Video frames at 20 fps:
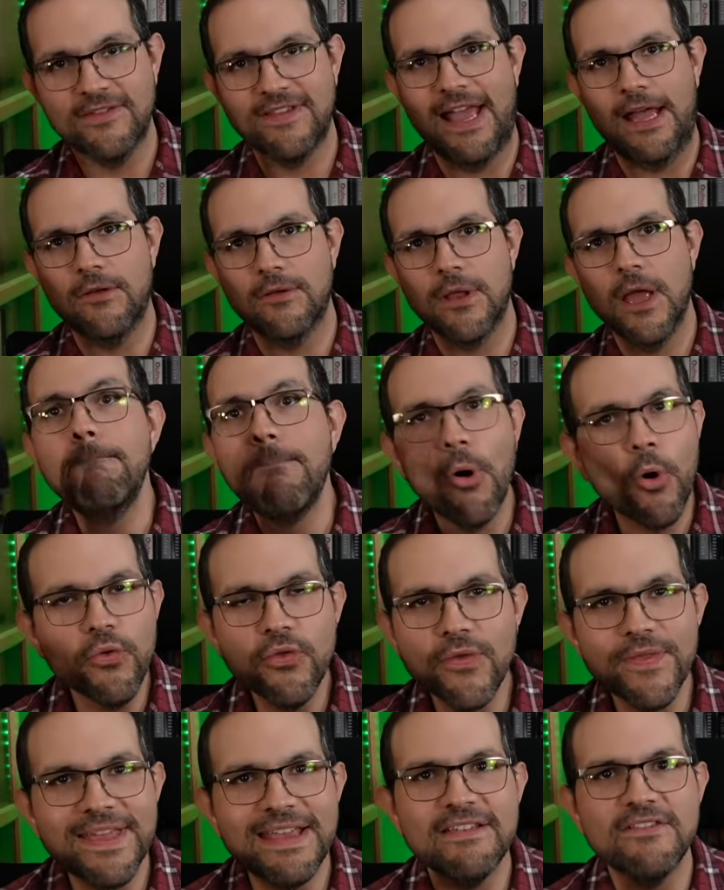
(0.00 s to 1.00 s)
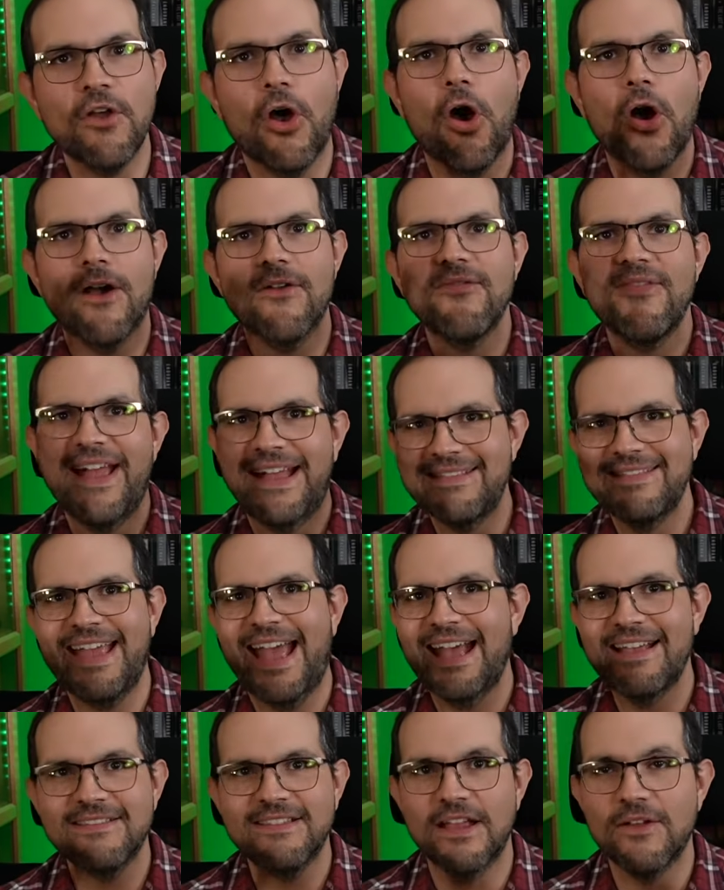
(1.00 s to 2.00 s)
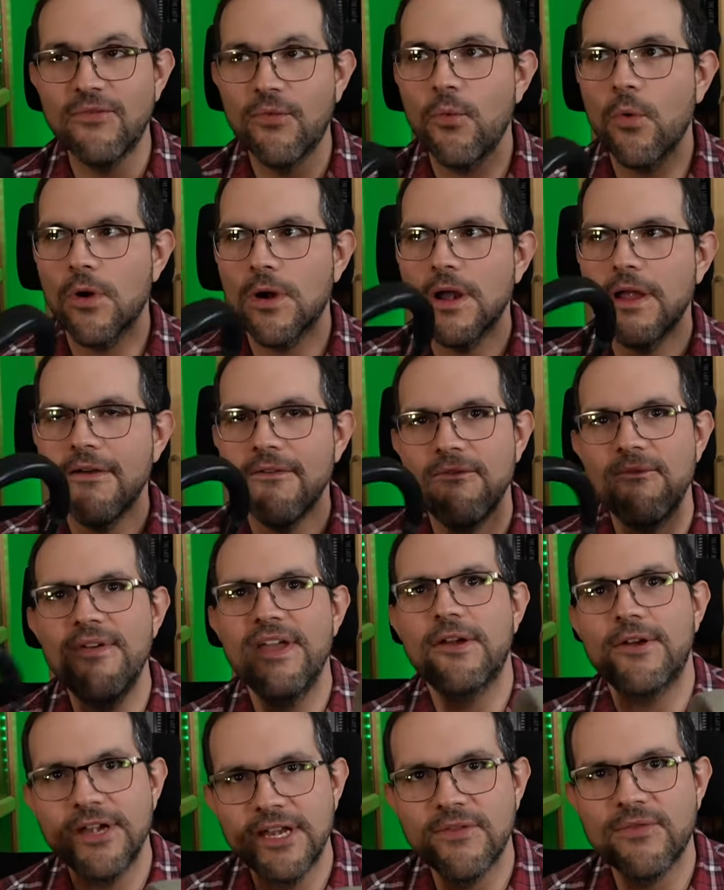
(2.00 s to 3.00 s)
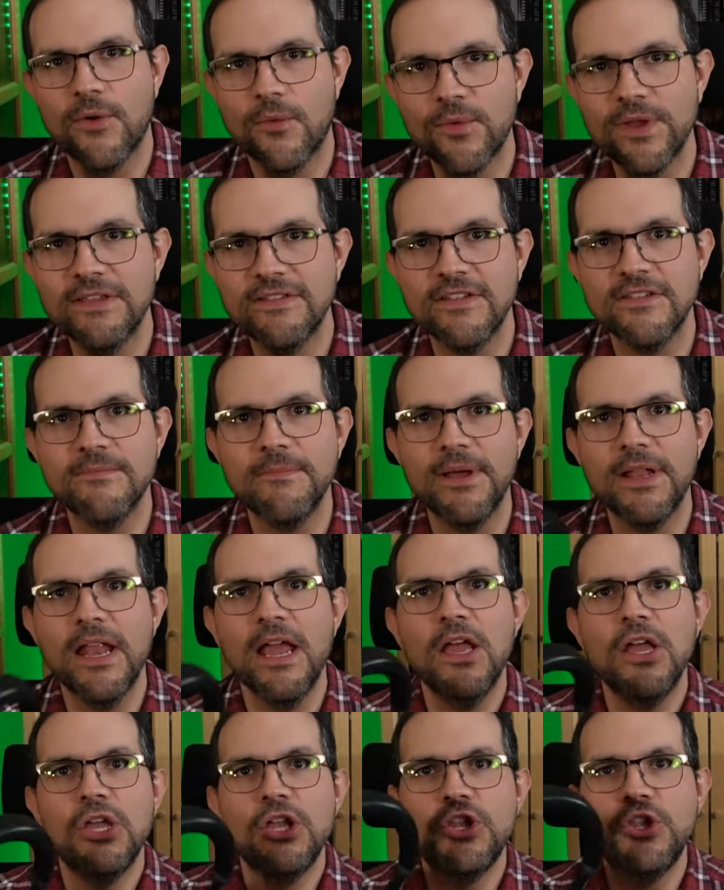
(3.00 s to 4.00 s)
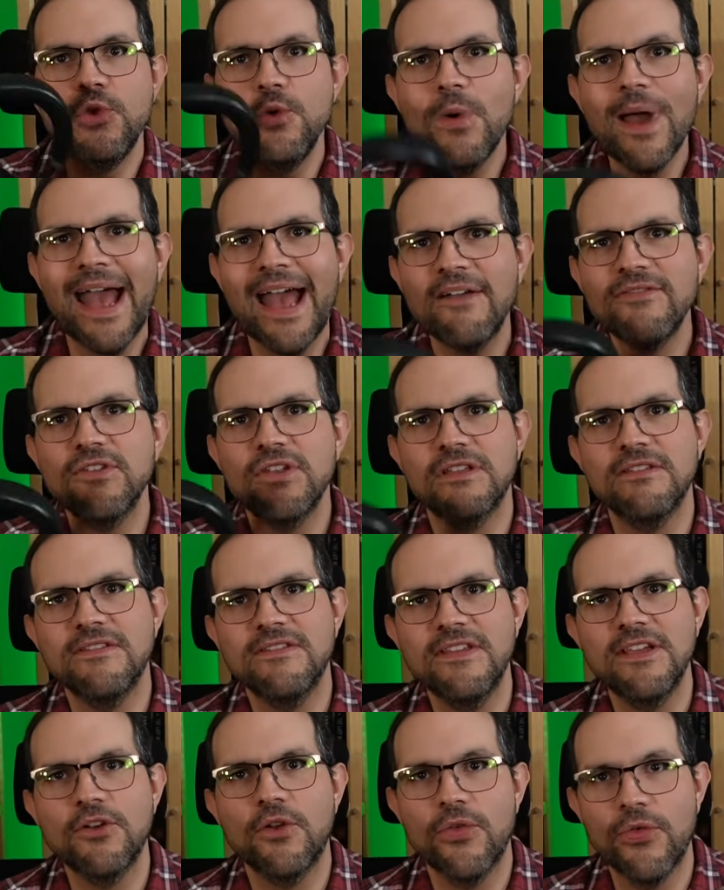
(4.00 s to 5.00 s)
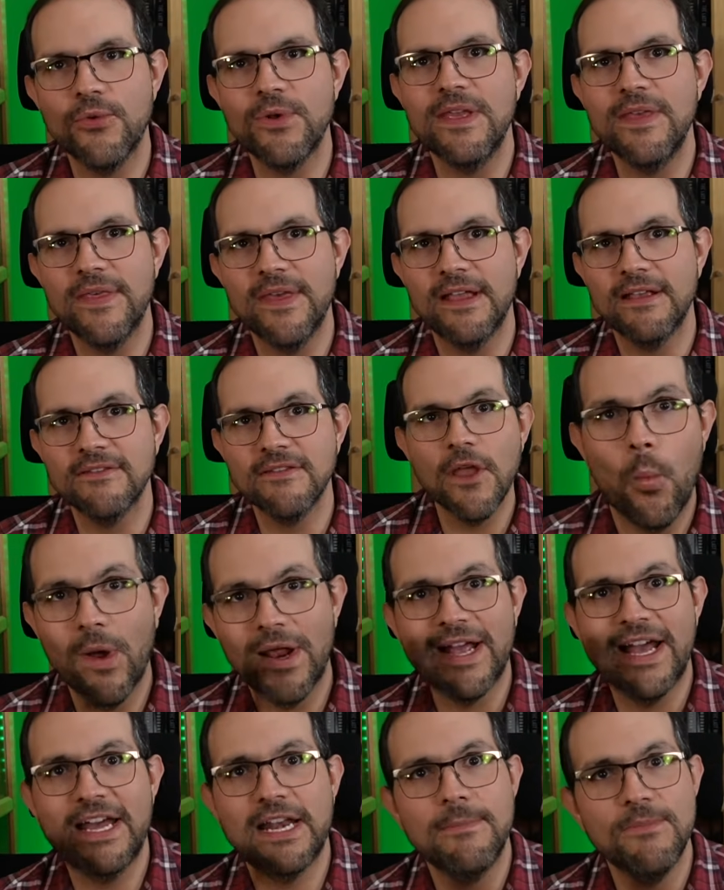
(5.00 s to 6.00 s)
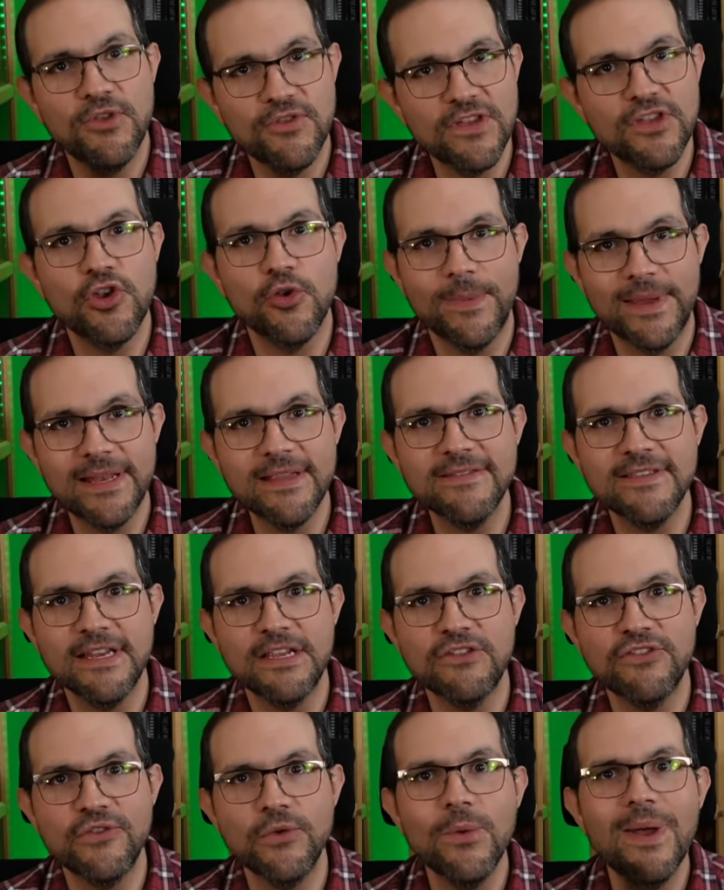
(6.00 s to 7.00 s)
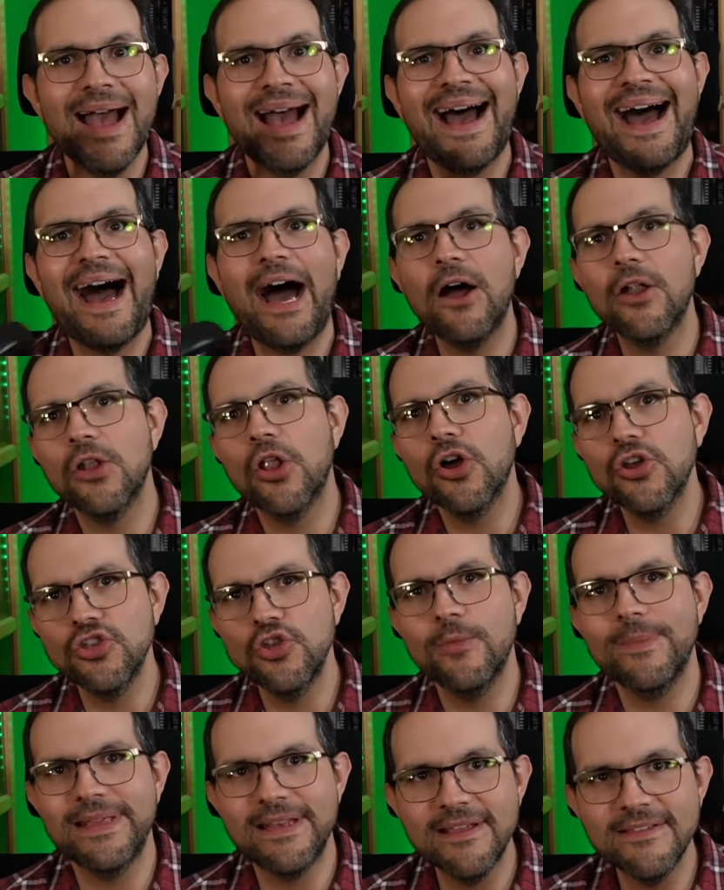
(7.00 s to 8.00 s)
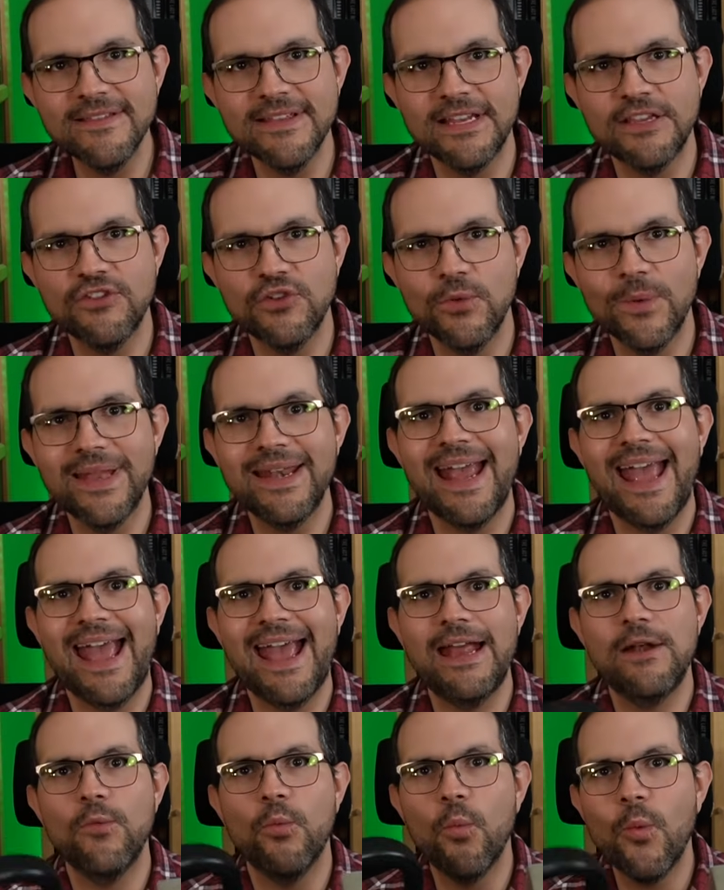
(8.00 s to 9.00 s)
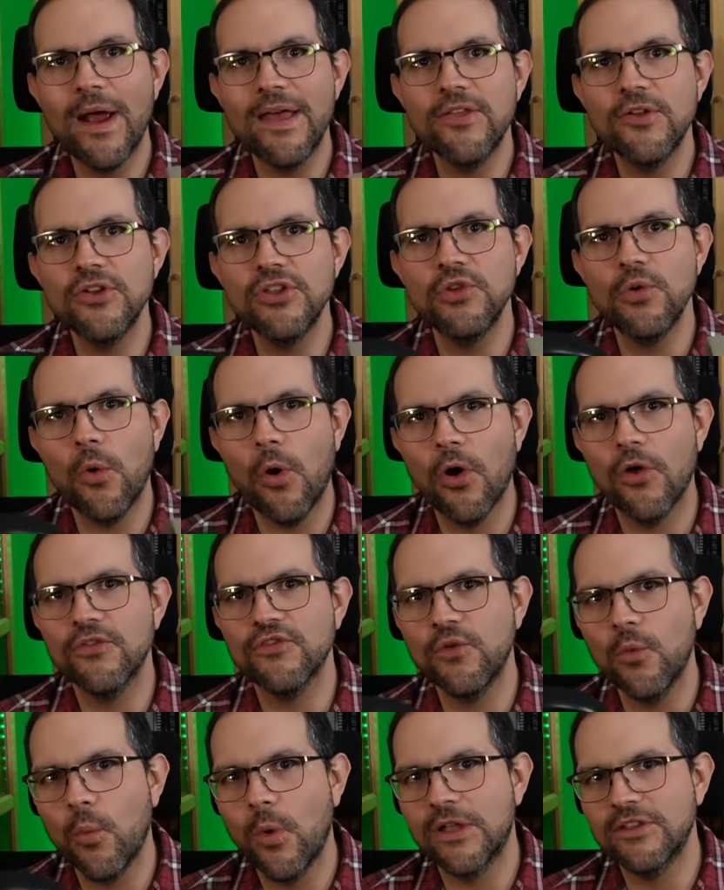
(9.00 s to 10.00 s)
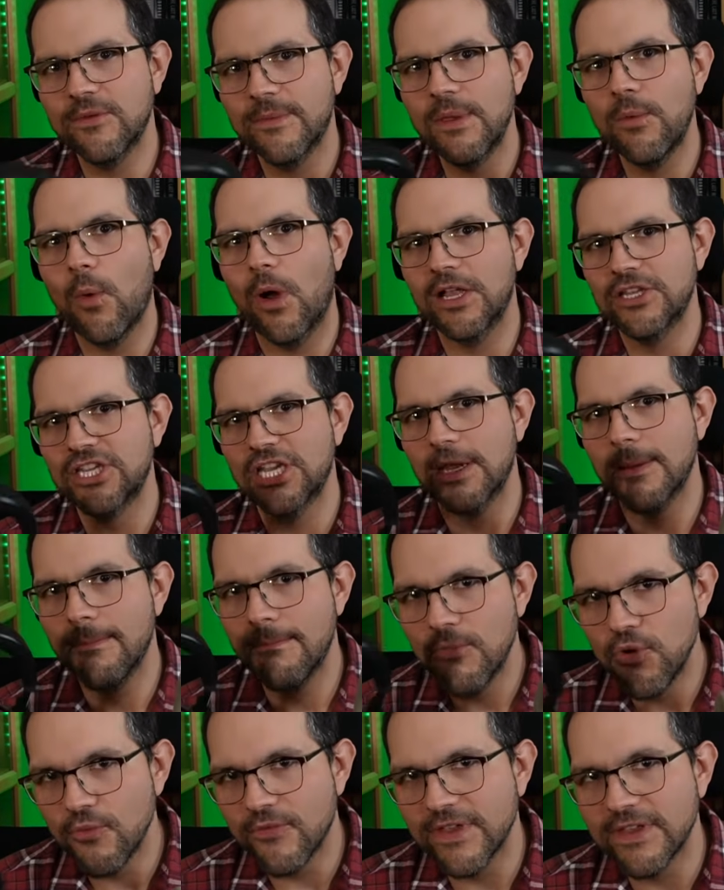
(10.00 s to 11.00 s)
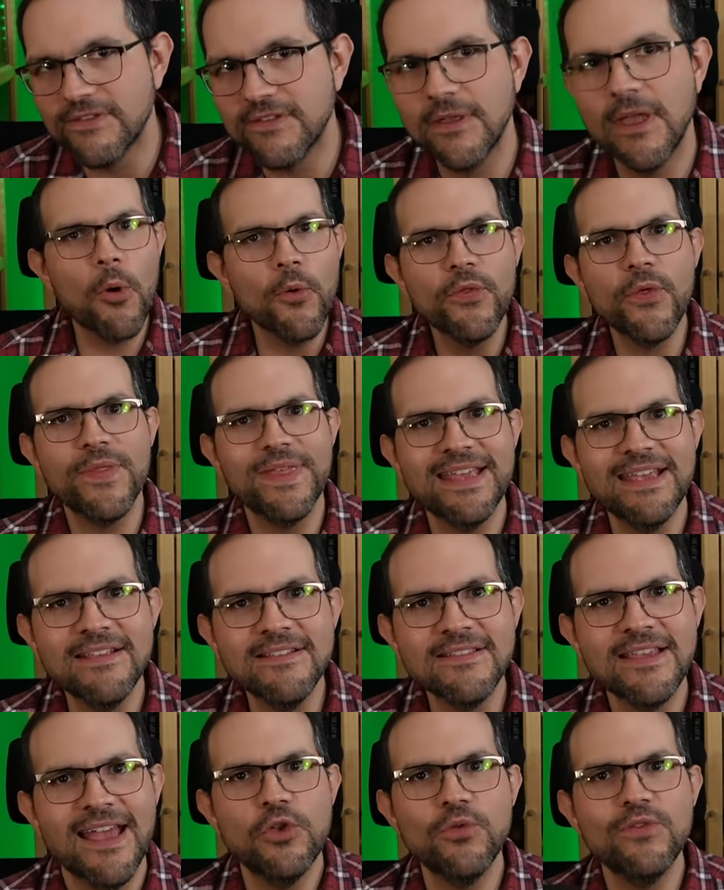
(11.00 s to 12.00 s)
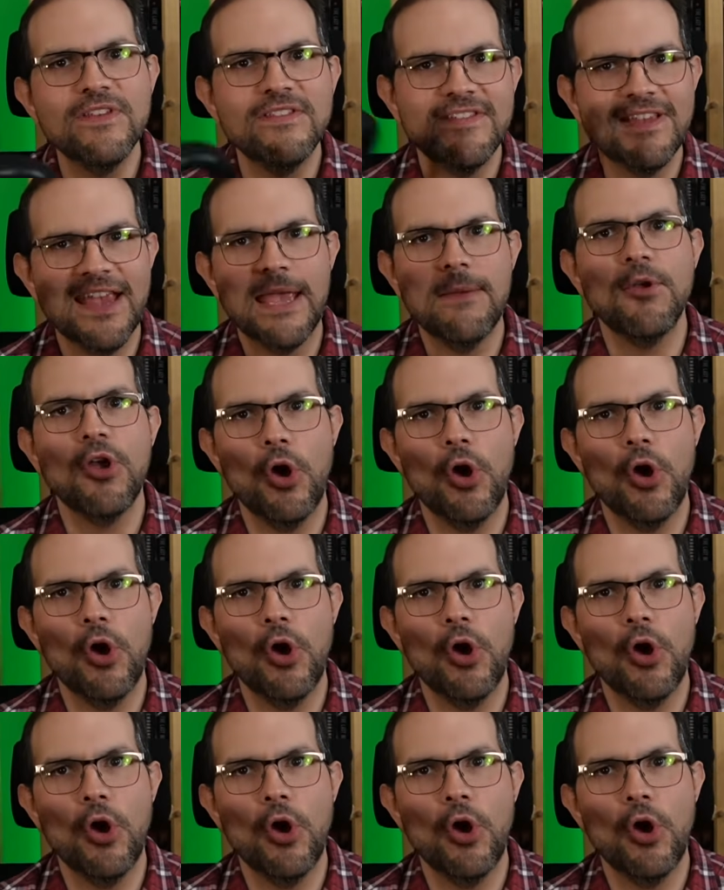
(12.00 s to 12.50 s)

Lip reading: sound. Both of these are fantastic for very different reasons, but you have to consider three things: what kind of music you'll be listening to, how long you'll be listening to it, and whether you also want to be watching movies. Both of these use the same